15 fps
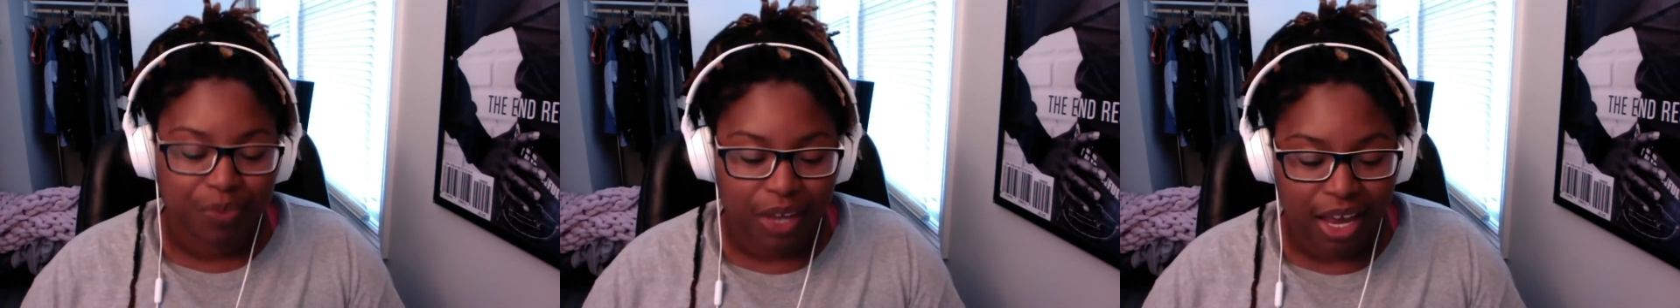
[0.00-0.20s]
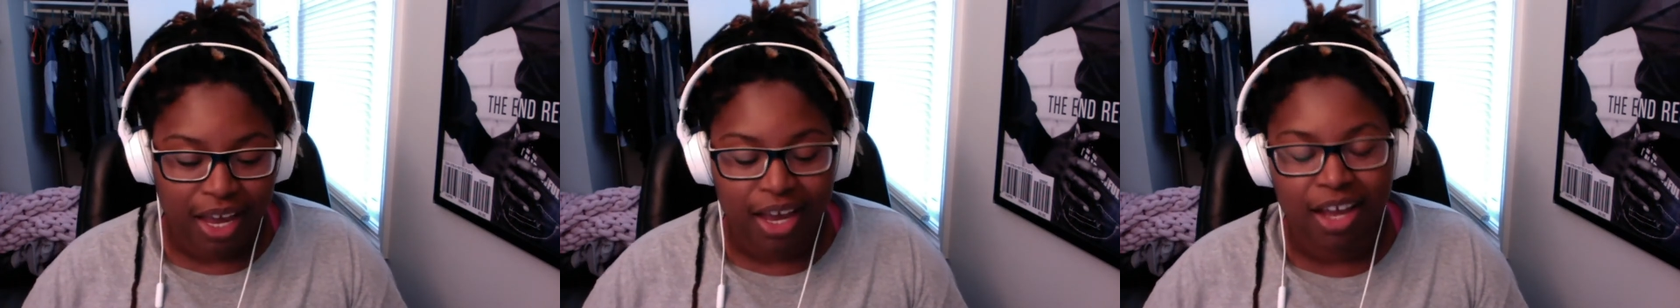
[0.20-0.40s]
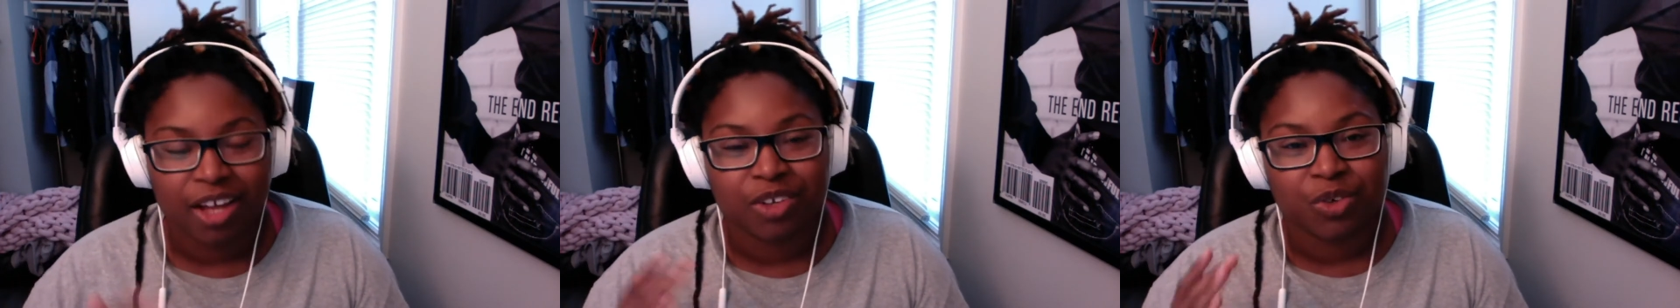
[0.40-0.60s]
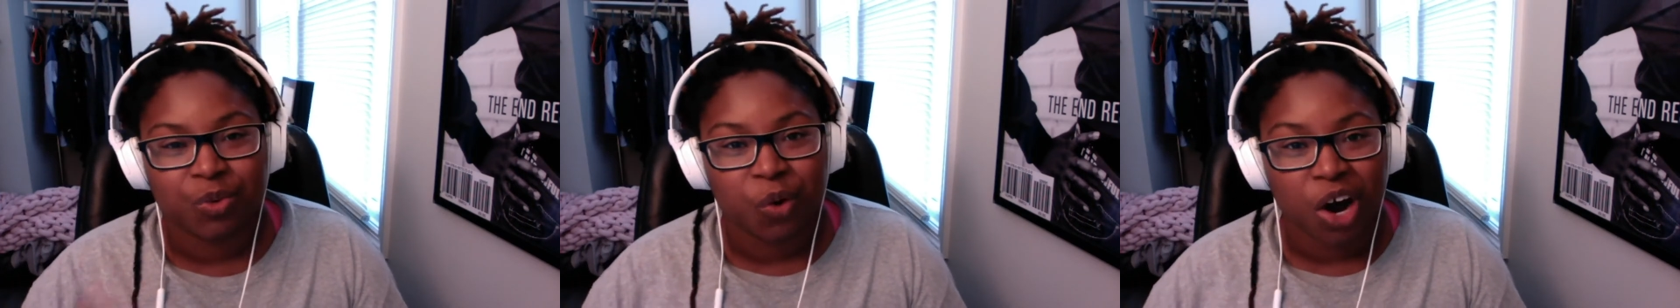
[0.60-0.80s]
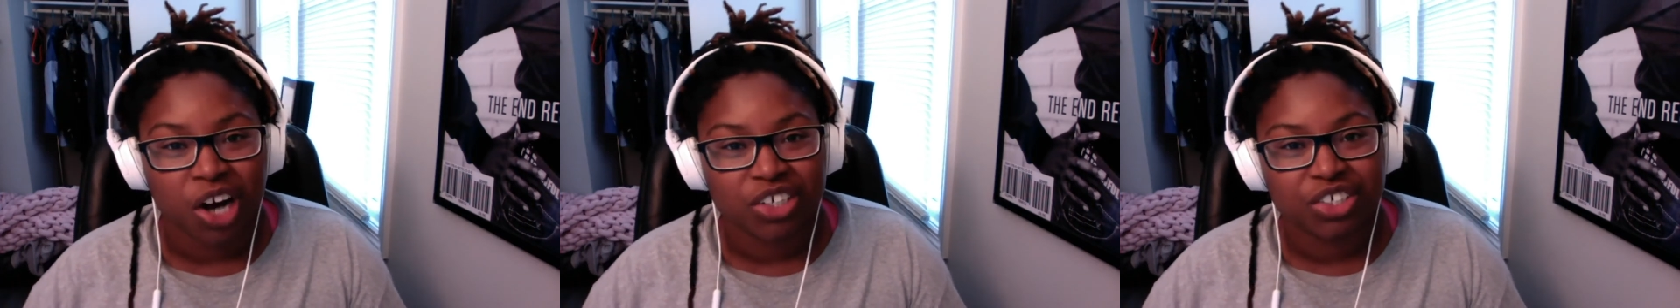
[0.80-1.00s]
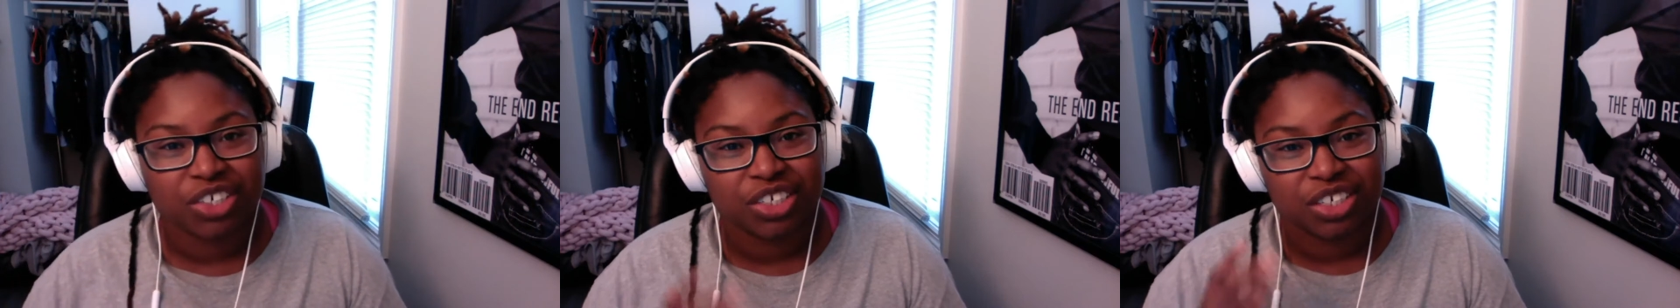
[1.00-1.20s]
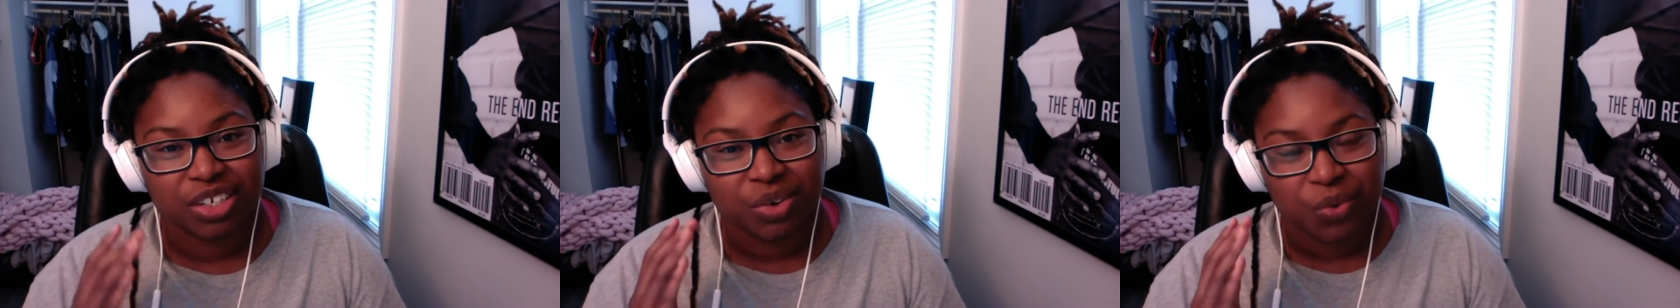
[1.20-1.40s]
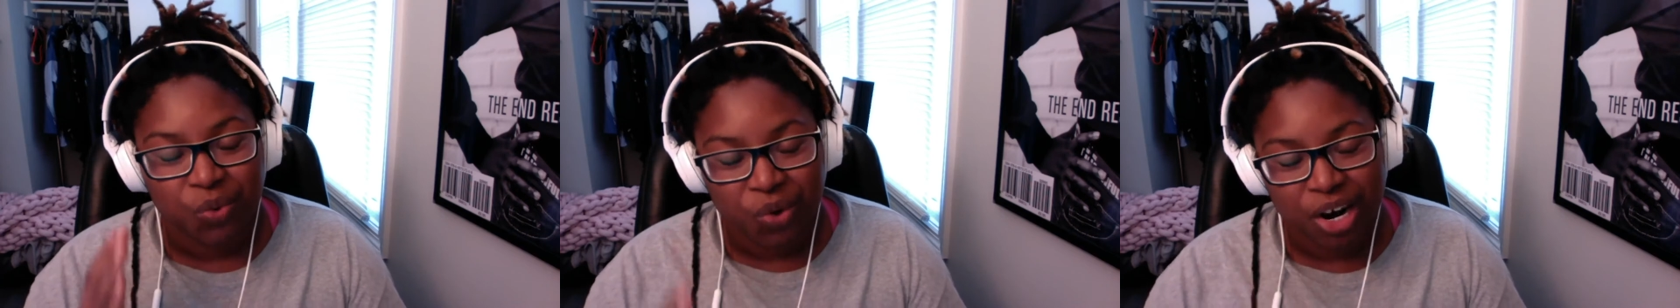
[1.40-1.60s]
and watch
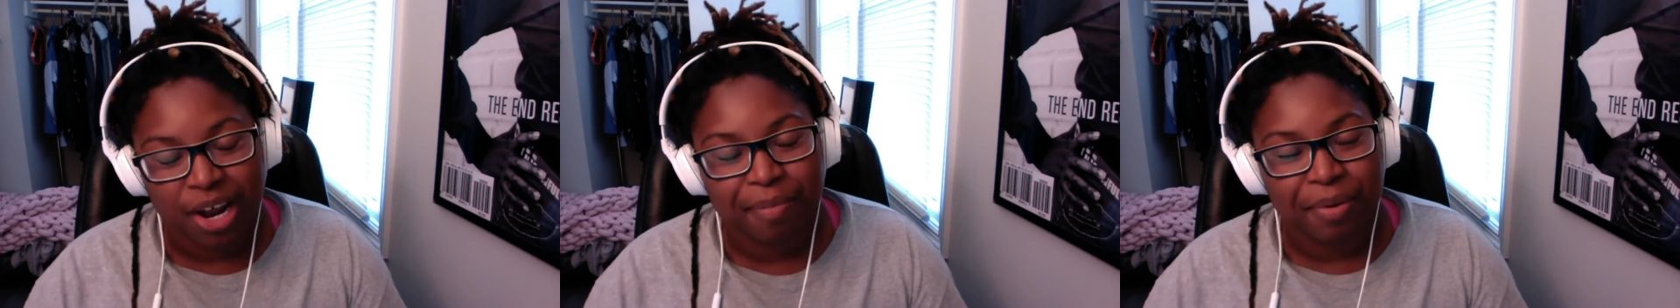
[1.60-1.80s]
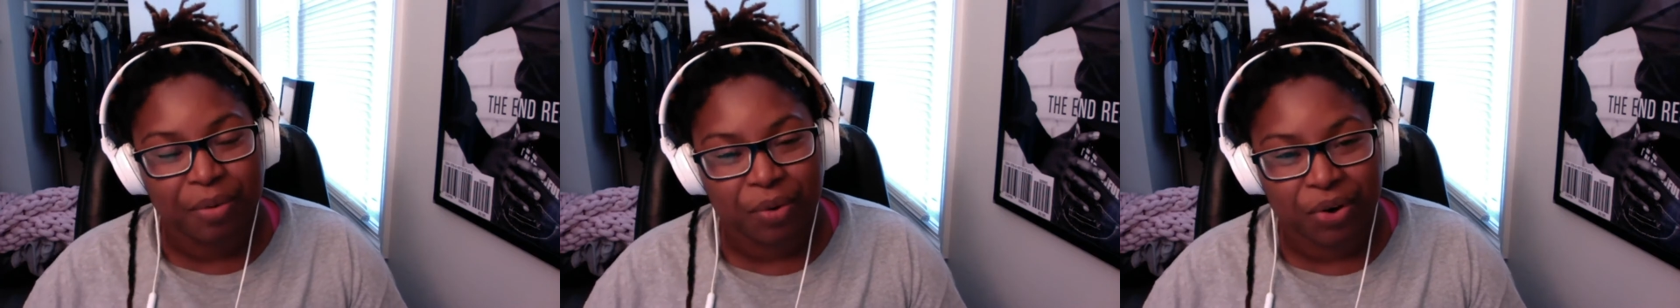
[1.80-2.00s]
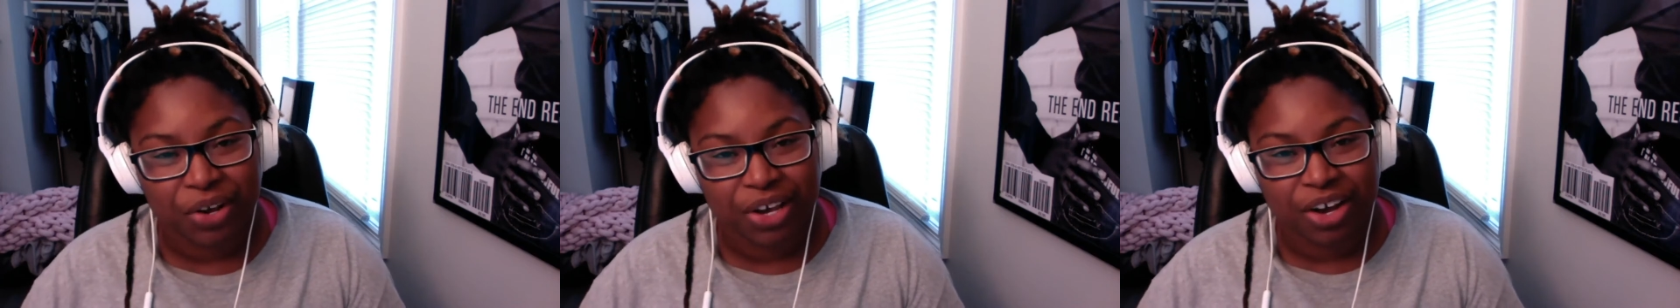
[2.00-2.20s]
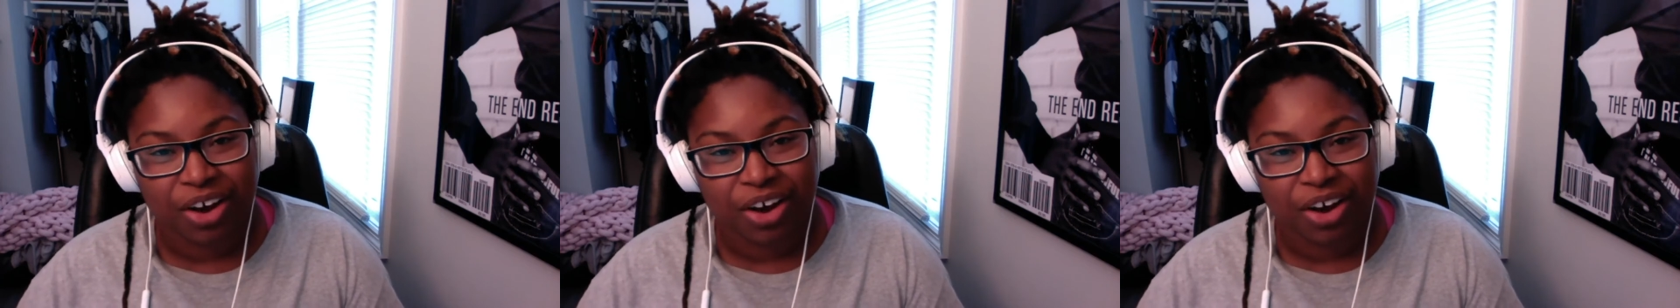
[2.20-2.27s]
what I've been working